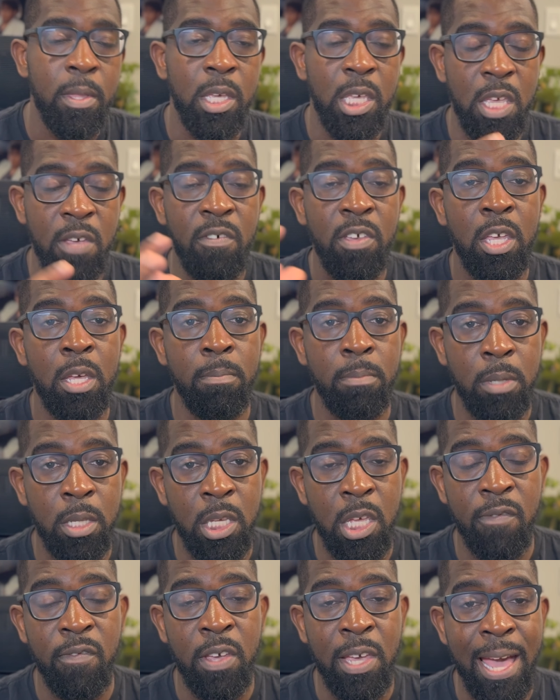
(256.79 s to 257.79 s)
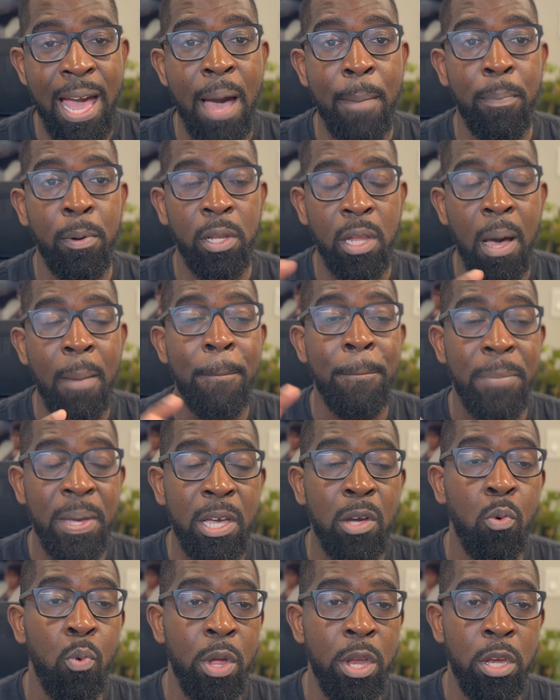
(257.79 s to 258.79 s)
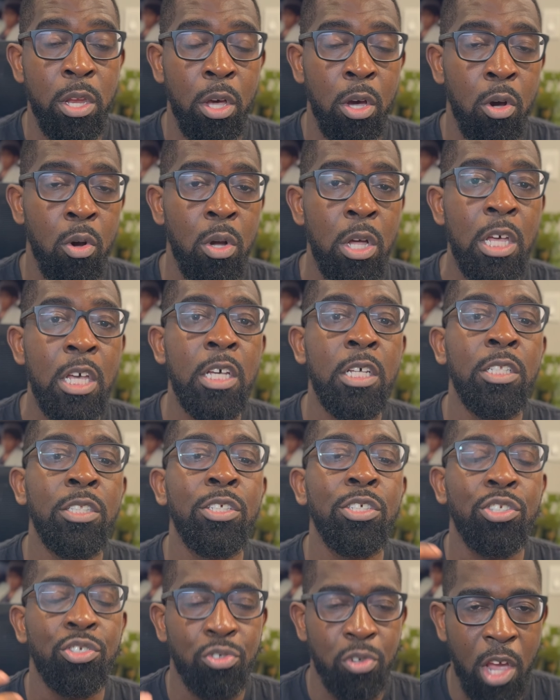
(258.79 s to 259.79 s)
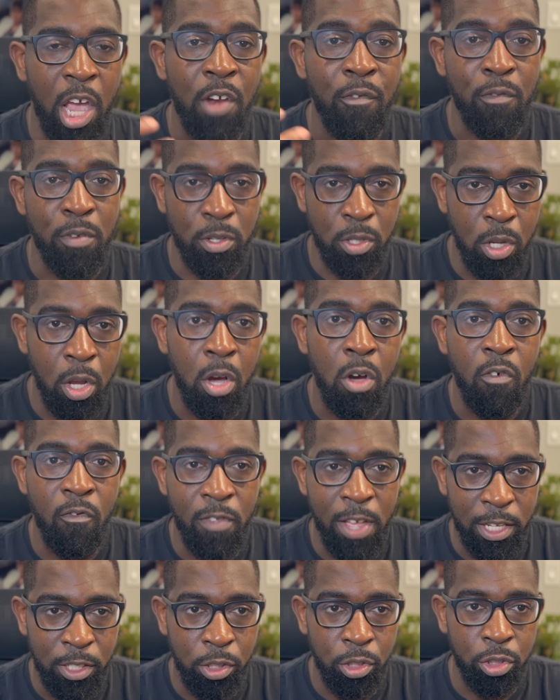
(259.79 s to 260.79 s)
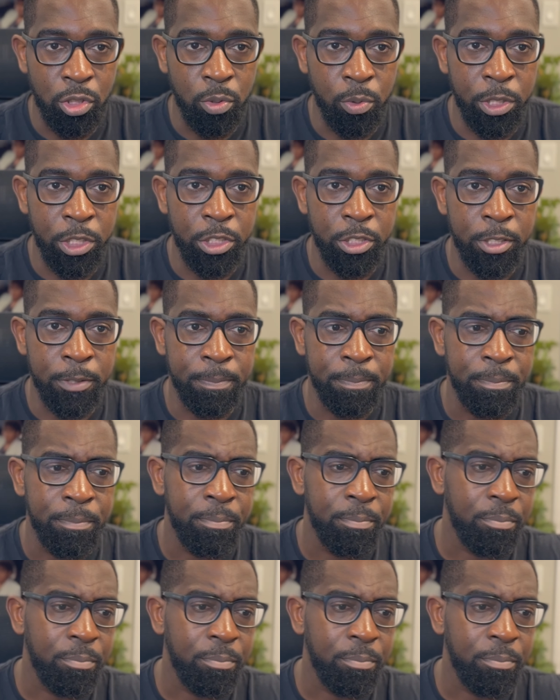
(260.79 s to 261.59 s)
giving Apple a big window to try and resolve that situation.